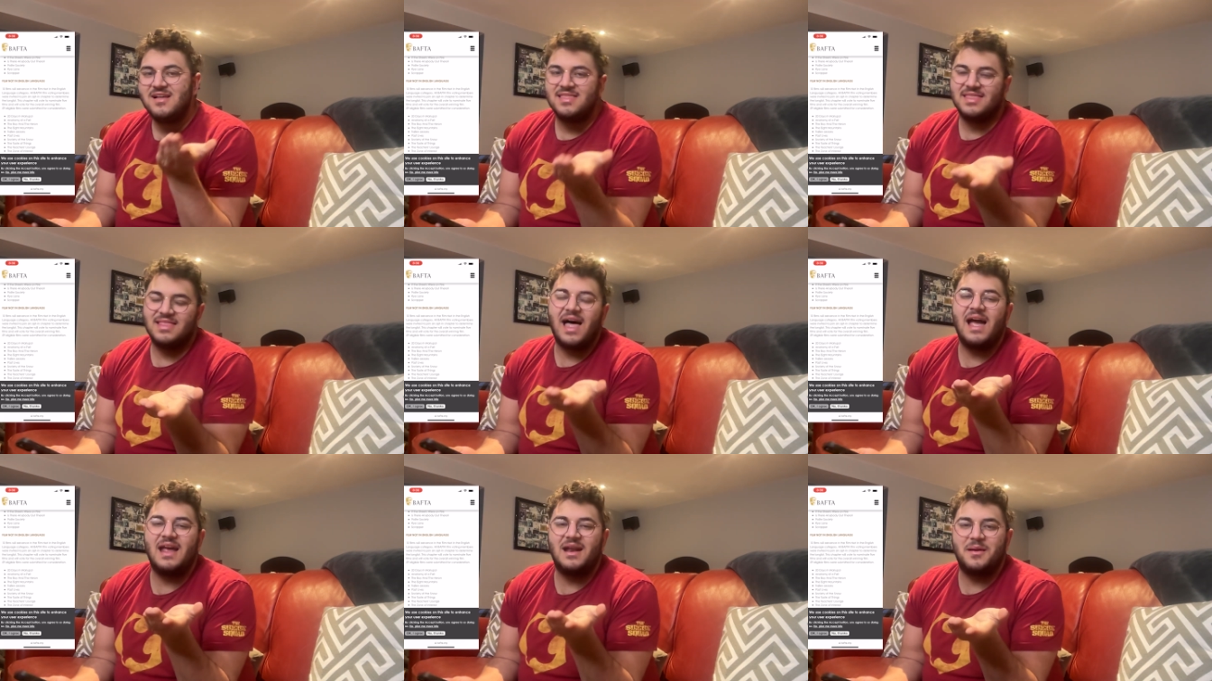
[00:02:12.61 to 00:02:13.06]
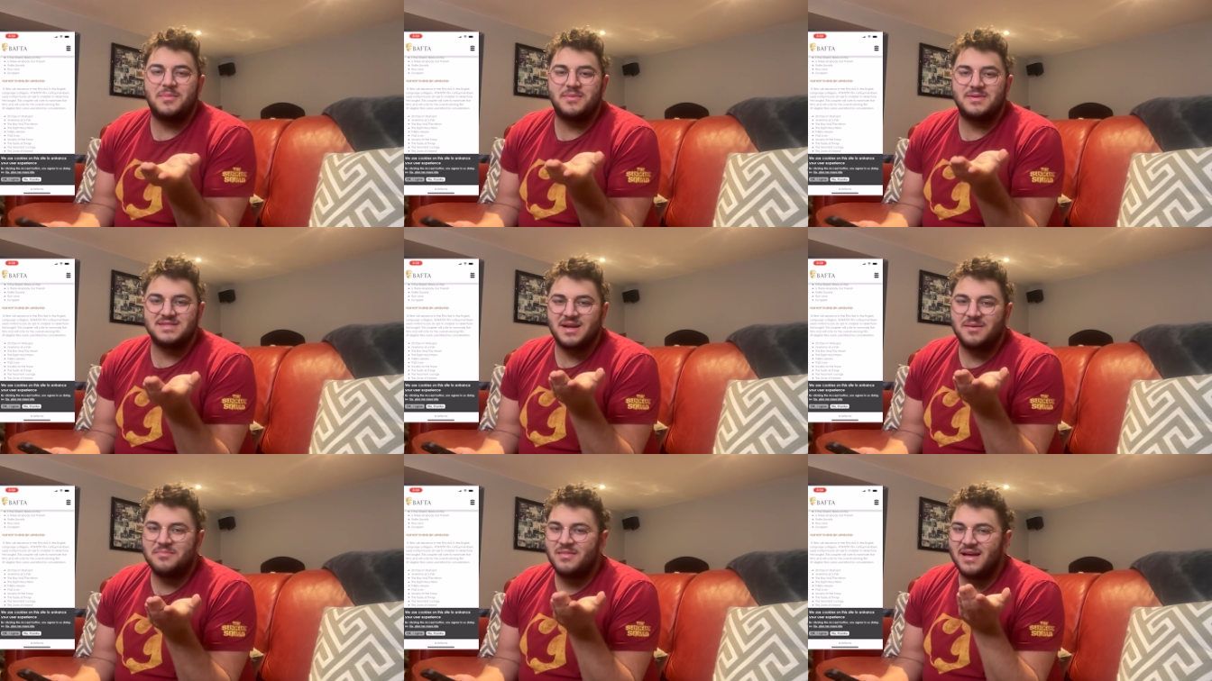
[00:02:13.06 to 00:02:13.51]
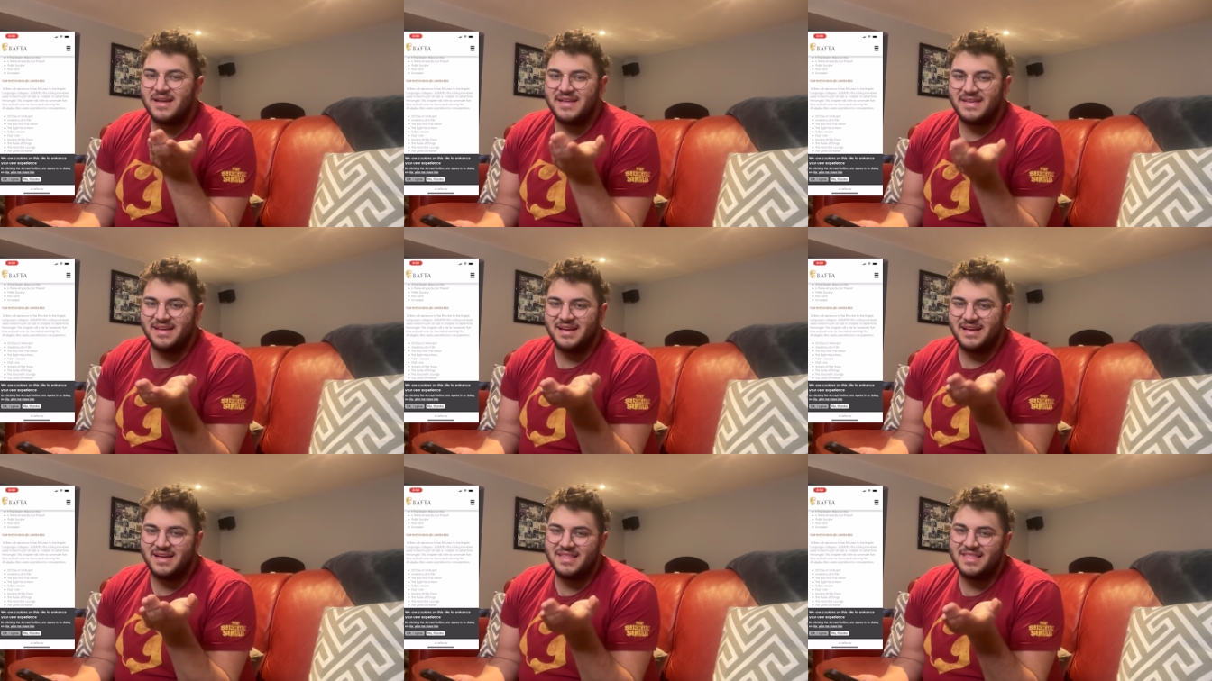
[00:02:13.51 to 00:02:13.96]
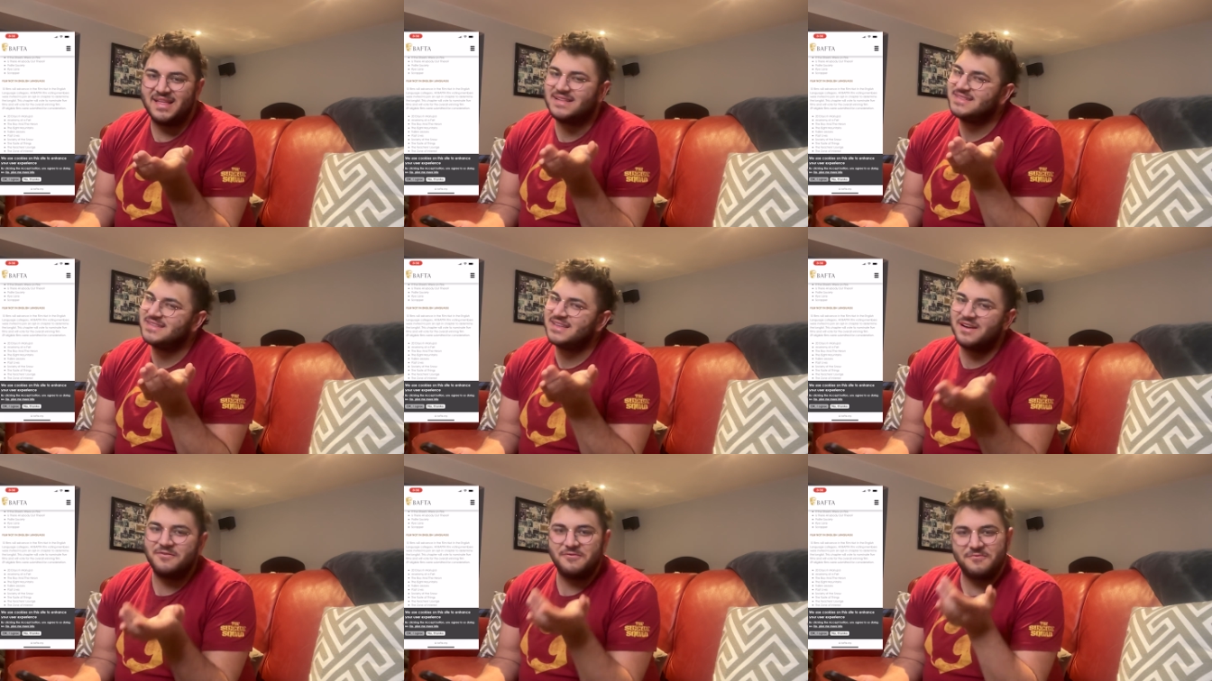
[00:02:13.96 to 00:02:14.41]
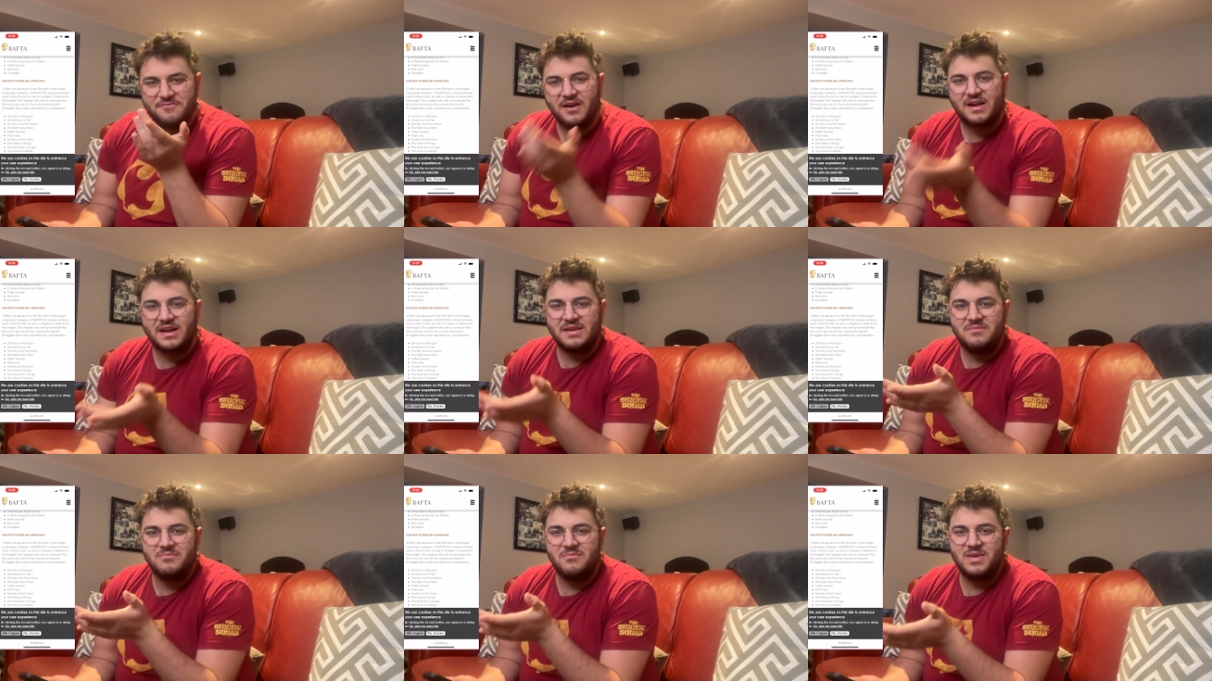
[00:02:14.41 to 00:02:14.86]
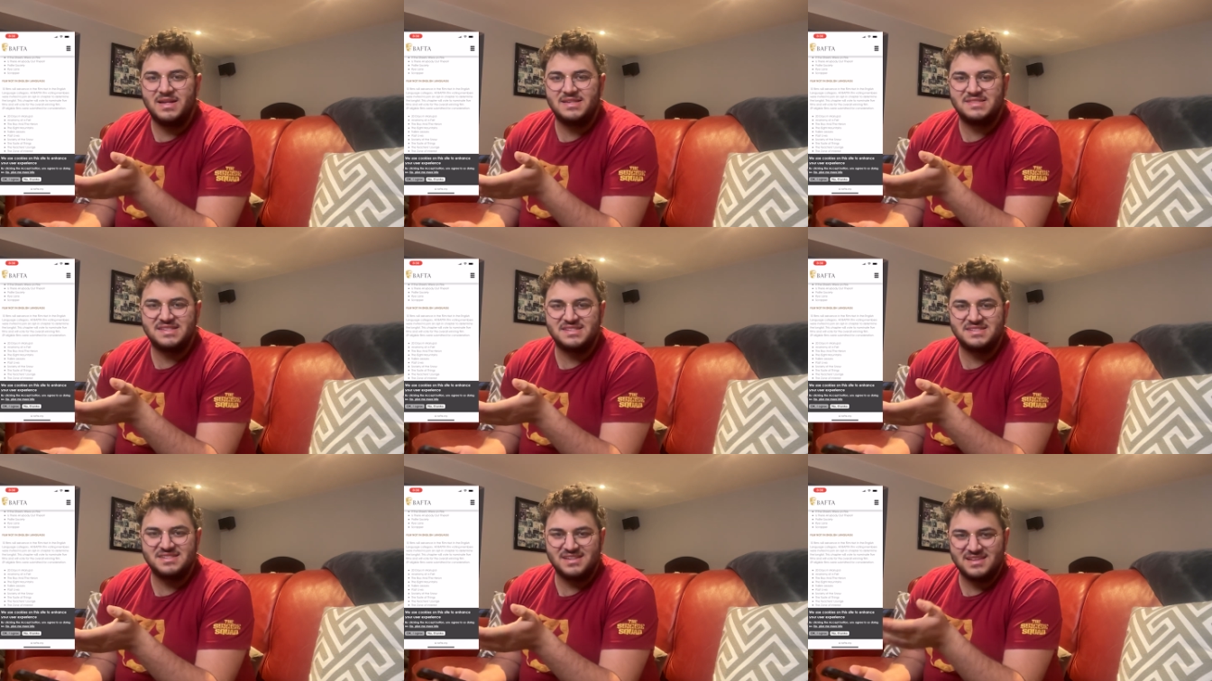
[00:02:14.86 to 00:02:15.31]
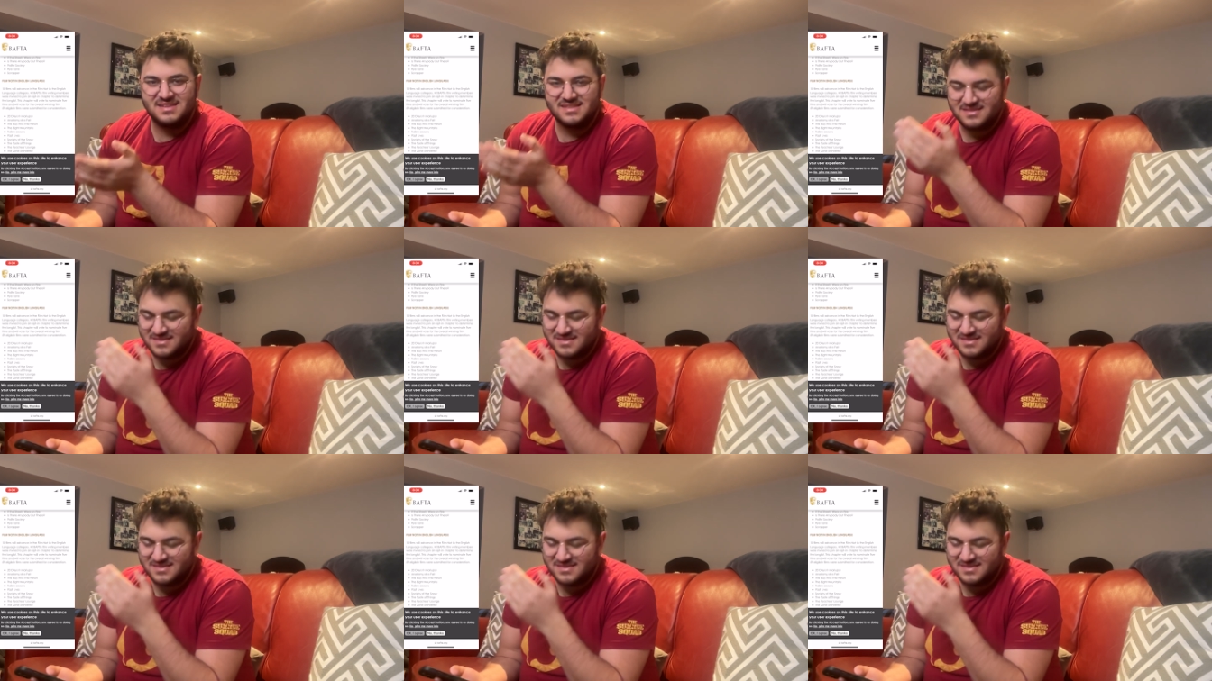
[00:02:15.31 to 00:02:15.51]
lineup because I'm like, ah, that's kind of fucking miss, isn't it?